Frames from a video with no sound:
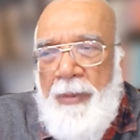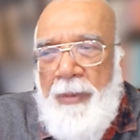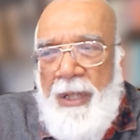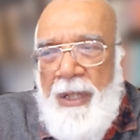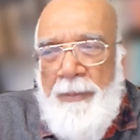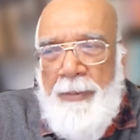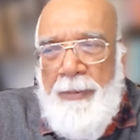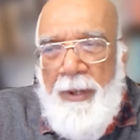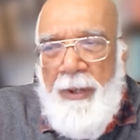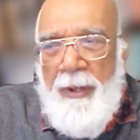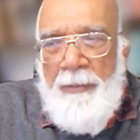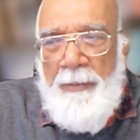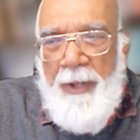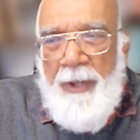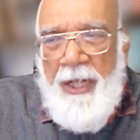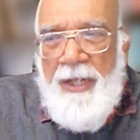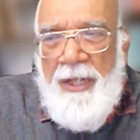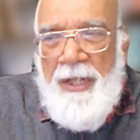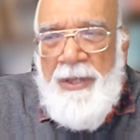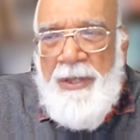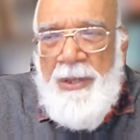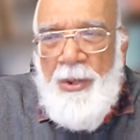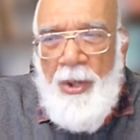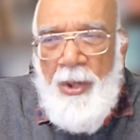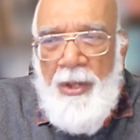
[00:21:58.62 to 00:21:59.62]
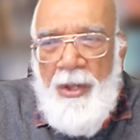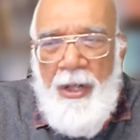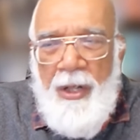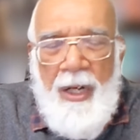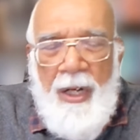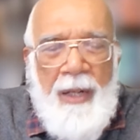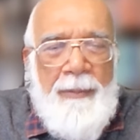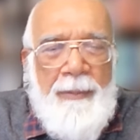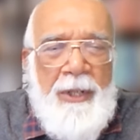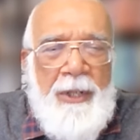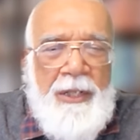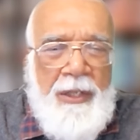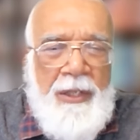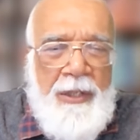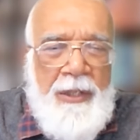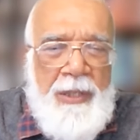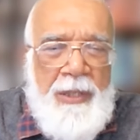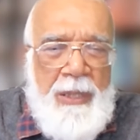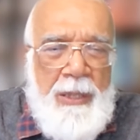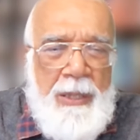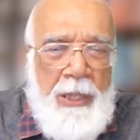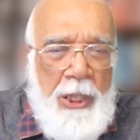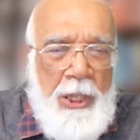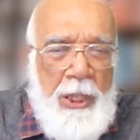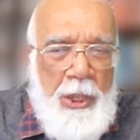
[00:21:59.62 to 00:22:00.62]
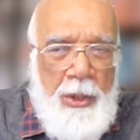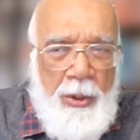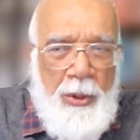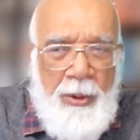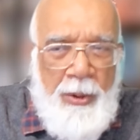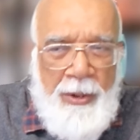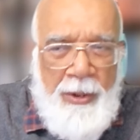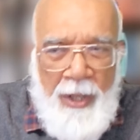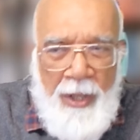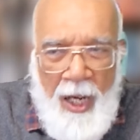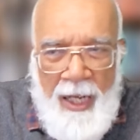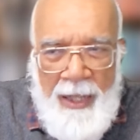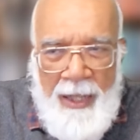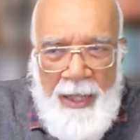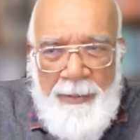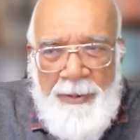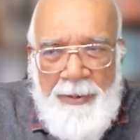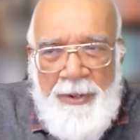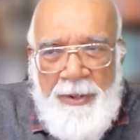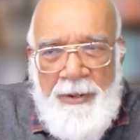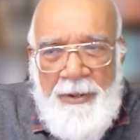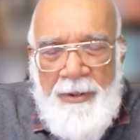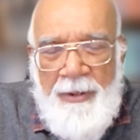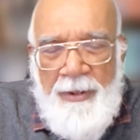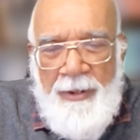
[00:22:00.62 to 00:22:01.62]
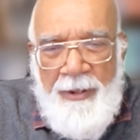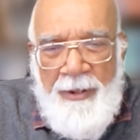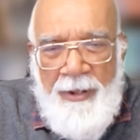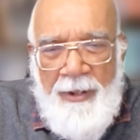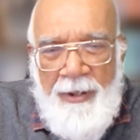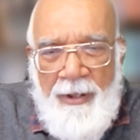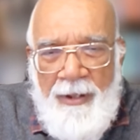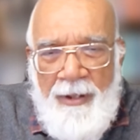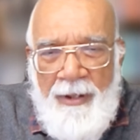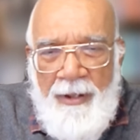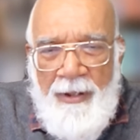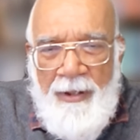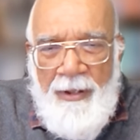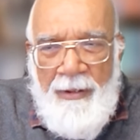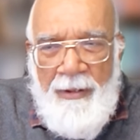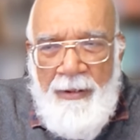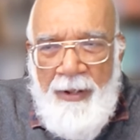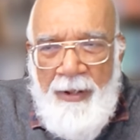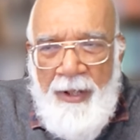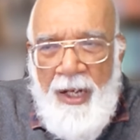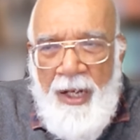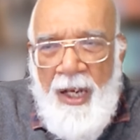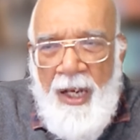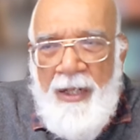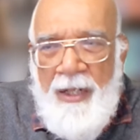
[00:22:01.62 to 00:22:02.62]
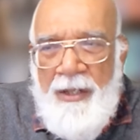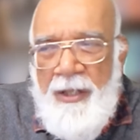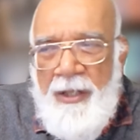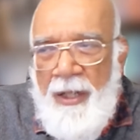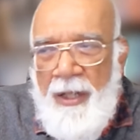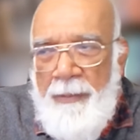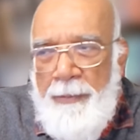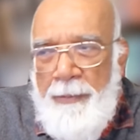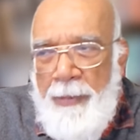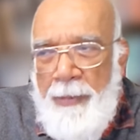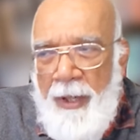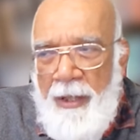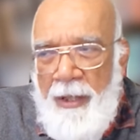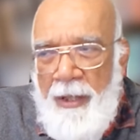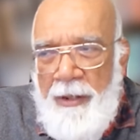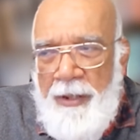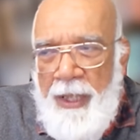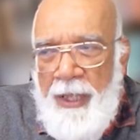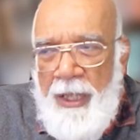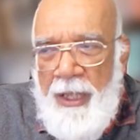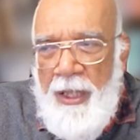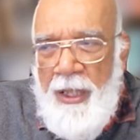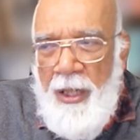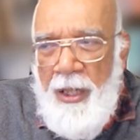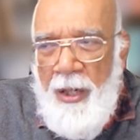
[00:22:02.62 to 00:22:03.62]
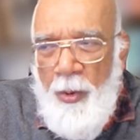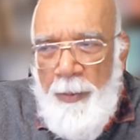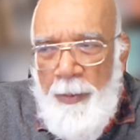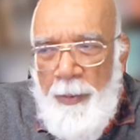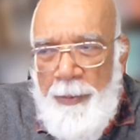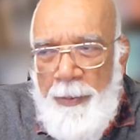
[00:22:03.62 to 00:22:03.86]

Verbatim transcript: people based on limited stereotypes, reactive political